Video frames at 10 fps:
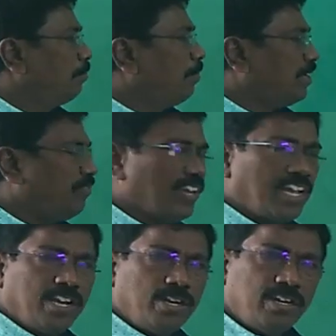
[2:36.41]
But we
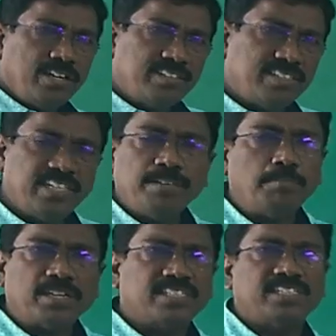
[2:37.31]
can see
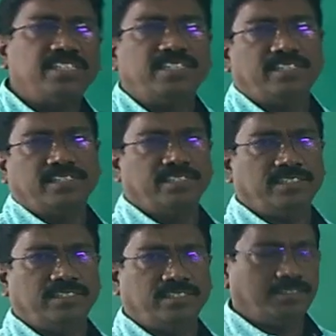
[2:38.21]
mustard
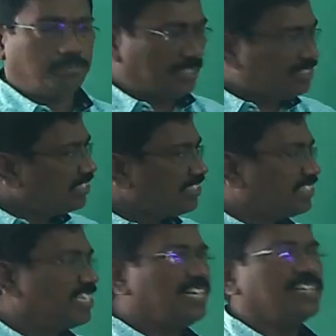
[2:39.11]

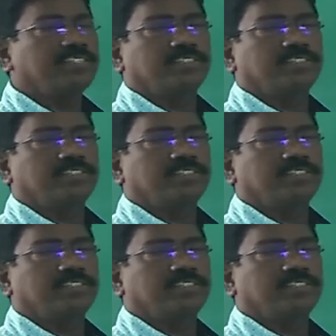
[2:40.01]
seed.